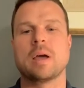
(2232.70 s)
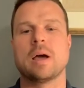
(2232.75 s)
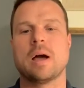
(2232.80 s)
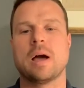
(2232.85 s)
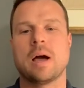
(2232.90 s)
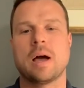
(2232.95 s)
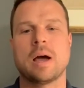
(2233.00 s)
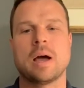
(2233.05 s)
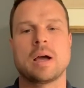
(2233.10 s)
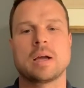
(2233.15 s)

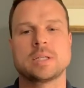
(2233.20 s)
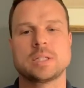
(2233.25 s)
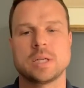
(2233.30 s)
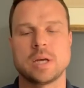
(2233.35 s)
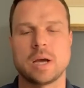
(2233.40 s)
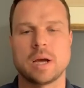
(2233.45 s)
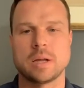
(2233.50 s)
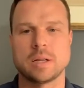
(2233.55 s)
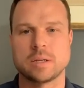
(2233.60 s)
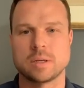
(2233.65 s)
actually,
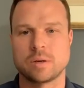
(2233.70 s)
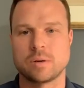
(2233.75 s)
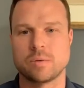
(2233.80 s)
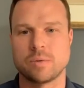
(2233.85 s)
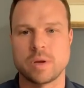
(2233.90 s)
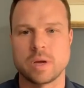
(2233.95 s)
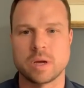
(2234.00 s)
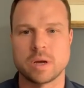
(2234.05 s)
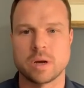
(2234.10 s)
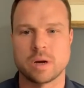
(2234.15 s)
I had a
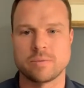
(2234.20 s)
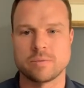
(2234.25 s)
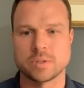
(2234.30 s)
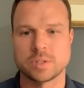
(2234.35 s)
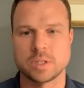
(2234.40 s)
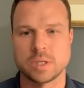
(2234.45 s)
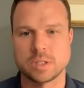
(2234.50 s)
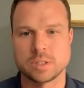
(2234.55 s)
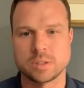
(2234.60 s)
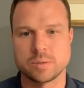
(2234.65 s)
great
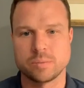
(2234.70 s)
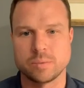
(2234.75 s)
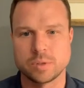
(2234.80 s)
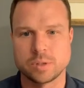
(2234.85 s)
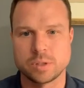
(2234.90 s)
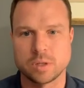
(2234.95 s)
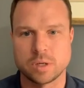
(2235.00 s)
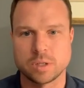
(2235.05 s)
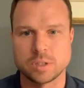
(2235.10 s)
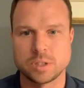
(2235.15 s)
conversation with
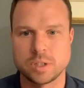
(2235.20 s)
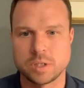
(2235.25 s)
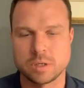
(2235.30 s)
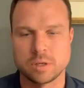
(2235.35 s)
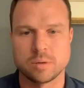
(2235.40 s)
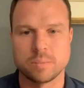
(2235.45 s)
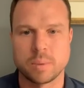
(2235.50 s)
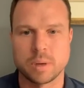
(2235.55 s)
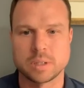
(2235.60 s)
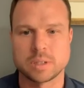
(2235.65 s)
John Shearer
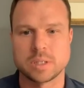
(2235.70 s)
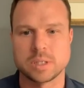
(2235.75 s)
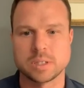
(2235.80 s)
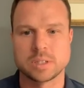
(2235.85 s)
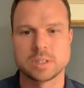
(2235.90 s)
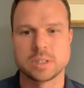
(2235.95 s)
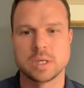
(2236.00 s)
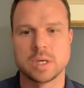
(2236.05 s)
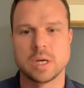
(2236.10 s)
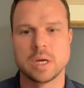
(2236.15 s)
about this.